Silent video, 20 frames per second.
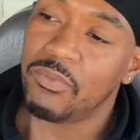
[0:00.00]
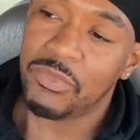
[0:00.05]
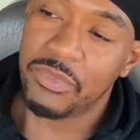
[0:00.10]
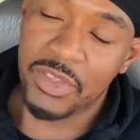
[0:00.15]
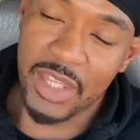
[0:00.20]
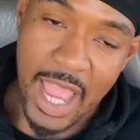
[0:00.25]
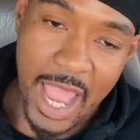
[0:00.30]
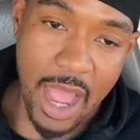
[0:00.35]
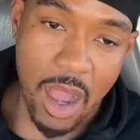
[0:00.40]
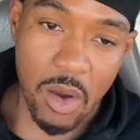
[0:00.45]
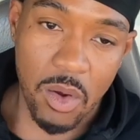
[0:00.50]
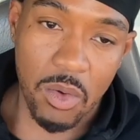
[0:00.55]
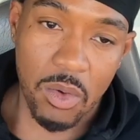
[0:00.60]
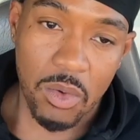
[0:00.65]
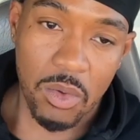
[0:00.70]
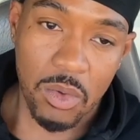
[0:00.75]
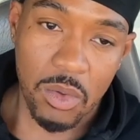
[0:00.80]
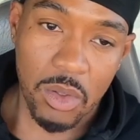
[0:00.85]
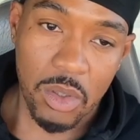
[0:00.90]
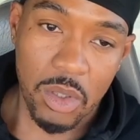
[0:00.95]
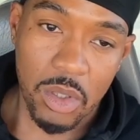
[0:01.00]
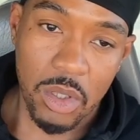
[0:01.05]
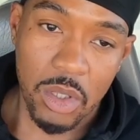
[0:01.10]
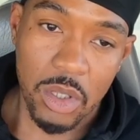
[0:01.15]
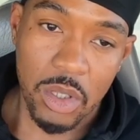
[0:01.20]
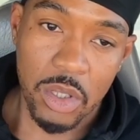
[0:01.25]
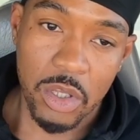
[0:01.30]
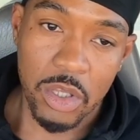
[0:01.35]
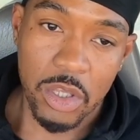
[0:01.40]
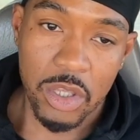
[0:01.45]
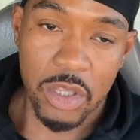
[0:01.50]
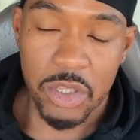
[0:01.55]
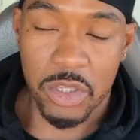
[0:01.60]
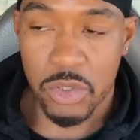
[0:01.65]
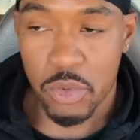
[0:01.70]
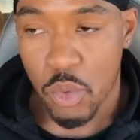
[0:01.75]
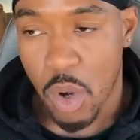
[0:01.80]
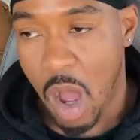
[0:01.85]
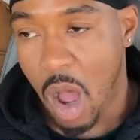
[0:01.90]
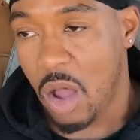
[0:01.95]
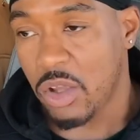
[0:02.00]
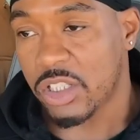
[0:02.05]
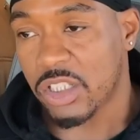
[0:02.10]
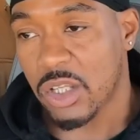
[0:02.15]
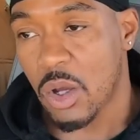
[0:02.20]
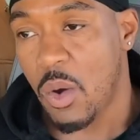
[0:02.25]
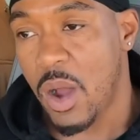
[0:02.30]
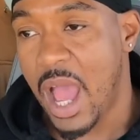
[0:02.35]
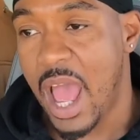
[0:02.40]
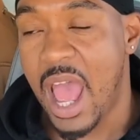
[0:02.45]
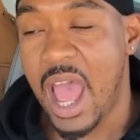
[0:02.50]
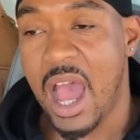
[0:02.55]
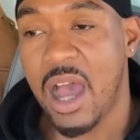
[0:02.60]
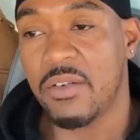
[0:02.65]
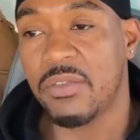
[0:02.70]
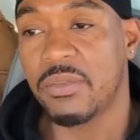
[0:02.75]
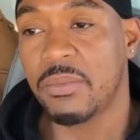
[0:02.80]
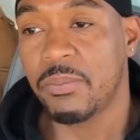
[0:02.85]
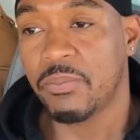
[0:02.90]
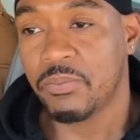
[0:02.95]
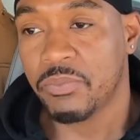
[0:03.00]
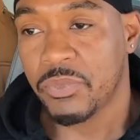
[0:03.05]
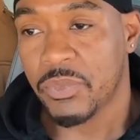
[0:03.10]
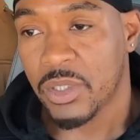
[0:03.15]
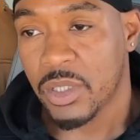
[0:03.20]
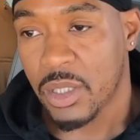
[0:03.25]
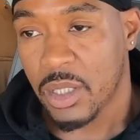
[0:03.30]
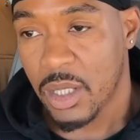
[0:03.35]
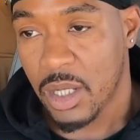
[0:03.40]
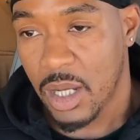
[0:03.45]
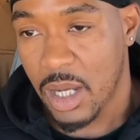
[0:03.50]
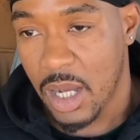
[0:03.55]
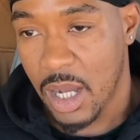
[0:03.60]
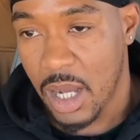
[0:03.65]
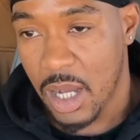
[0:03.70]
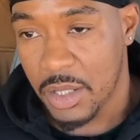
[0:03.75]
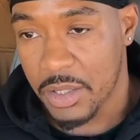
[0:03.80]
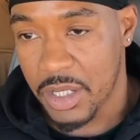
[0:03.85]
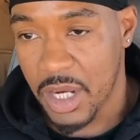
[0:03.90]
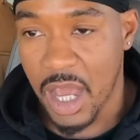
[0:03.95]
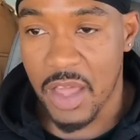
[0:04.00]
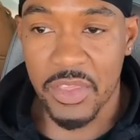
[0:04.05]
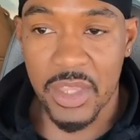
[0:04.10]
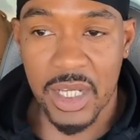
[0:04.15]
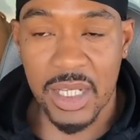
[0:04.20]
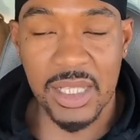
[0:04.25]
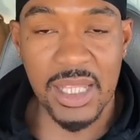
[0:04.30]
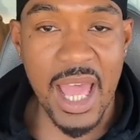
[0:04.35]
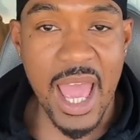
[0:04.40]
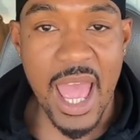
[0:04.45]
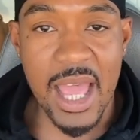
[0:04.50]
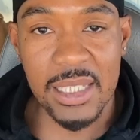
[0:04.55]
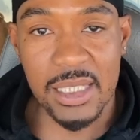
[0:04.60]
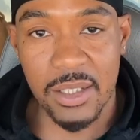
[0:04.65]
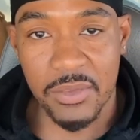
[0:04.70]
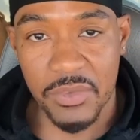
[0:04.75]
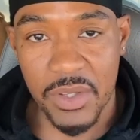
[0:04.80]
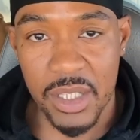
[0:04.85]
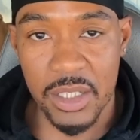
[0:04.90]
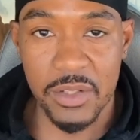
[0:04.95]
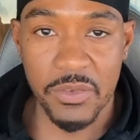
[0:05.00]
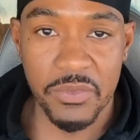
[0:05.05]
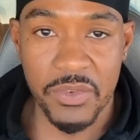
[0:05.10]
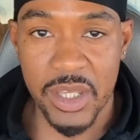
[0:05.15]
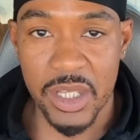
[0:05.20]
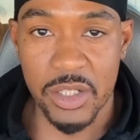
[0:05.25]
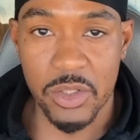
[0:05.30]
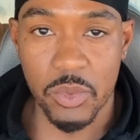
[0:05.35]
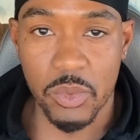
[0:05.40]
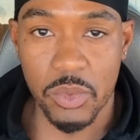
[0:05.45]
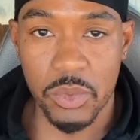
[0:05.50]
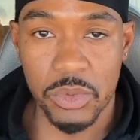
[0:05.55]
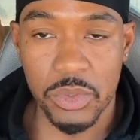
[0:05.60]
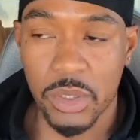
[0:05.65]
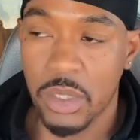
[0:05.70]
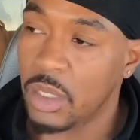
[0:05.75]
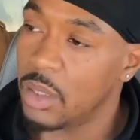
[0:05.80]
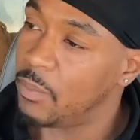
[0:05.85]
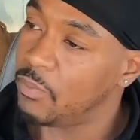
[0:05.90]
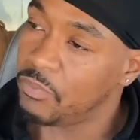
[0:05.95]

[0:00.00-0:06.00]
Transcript: Now, you also have another class of individuals.